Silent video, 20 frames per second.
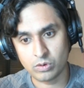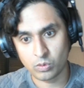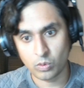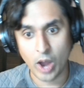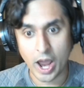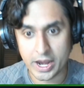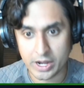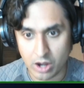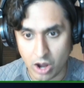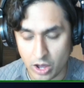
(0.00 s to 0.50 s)

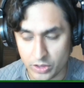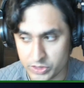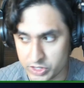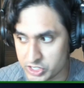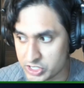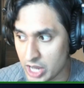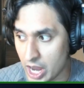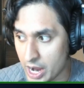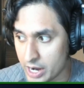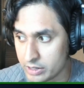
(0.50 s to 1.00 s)
write on
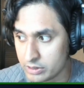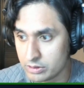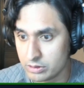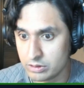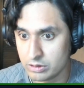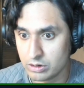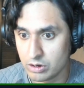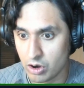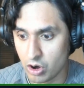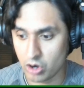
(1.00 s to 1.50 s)
the side
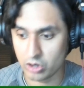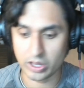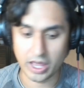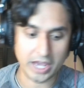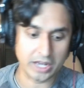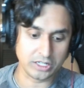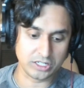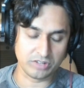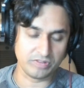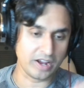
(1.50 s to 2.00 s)
or
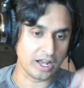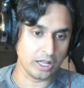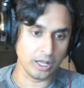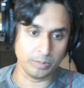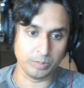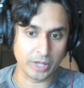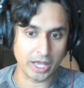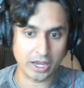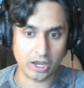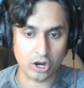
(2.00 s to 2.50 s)
like
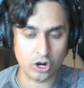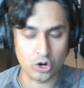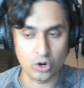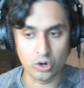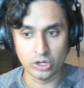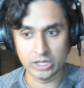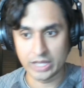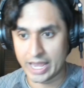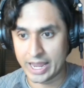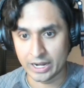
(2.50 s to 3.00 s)
develop like a
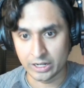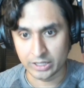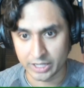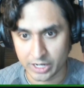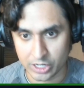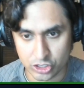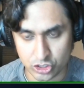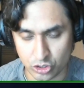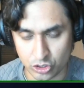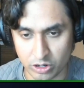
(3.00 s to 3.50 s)
Google
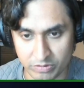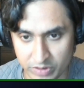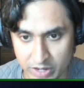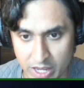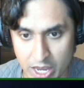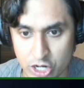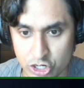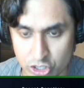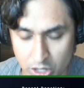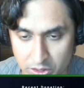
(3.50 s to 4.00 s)
Analytics
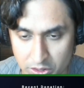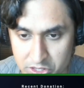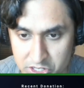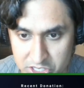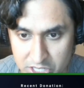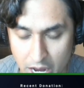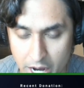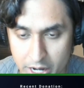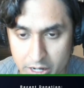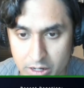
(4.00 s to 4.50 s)
certification on the
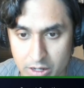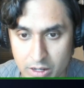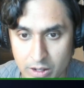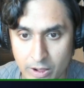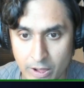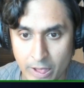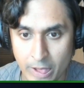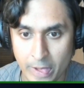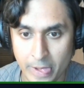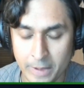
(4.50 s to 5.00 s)
side
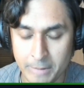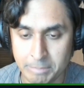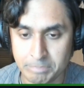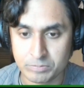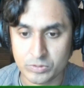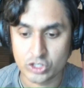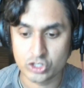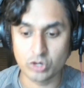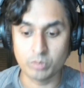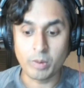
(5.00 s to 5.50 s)

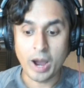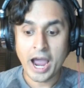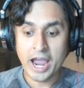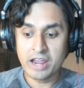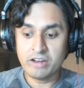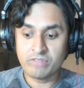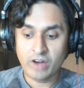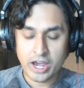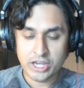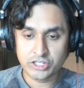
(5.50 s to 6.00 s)
so
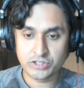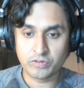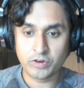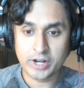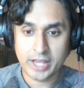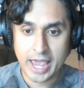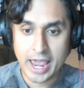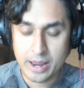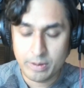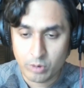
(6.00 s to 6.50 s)
my advice
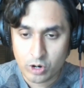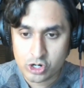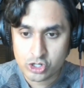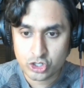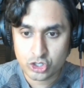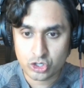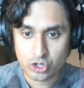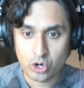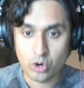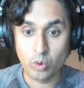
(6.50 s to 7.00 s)
for
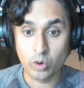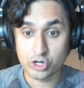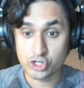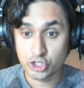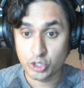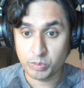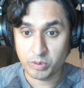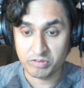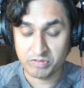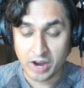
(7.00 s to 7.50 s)
gamers who are
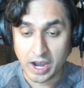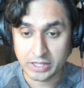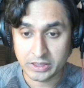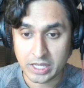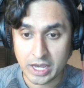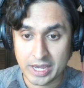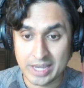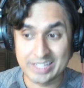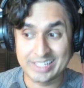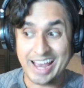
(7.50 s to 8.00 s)
super
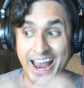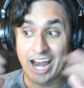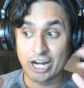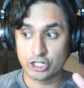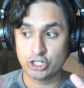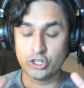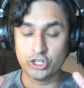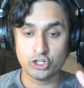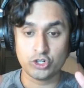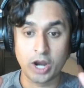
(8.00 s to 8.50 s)
vata is
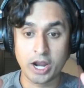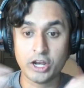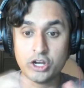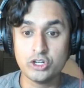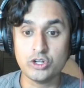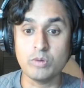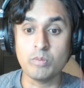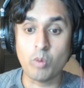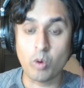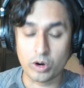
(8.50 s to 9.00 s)
actually try
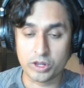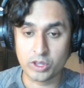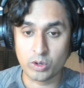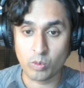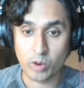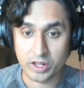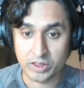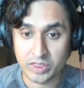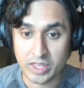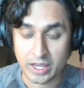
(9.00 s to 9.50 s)
to do more
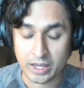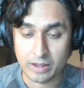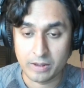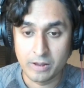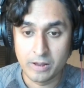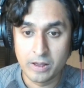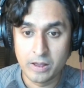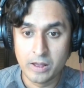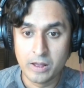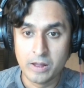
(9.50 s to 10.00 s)
than one thing.
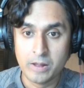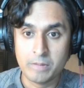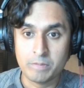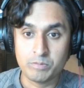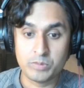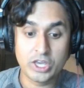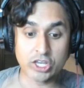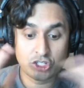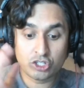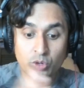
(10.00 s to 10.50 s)

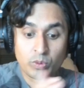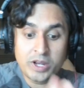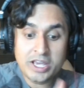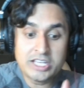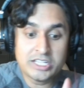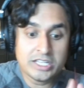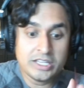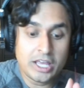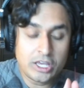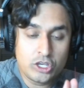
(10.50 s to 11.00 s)
Because the
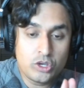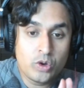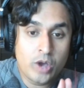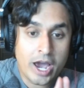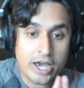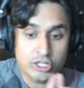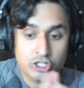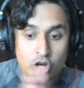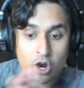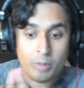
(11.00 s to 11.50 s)
reason that you
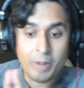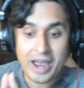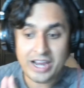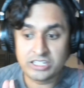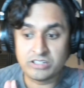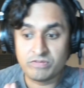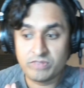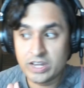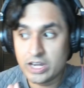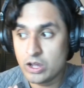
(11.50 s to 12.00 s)
guys go
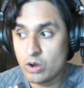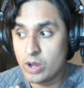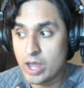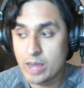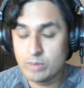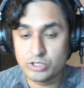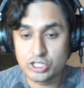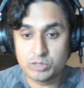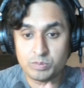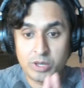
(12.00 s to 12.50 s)
back to video
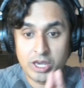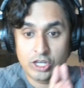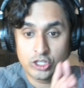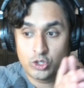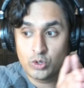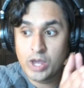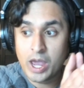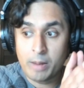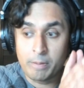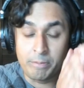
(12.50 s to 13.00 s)
games is
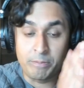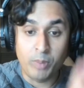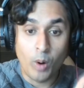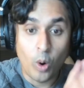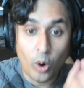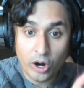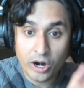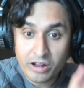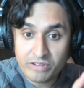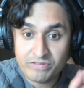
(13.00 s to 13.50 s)
because you get
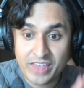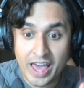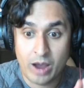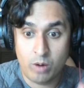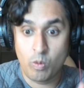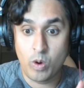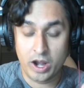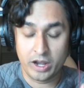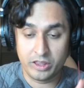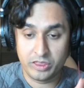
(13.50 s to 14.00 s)
bored of
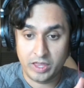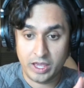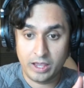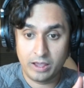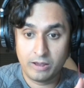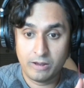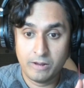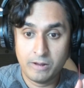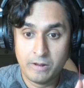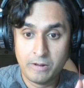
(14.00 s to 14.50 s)
that one thing.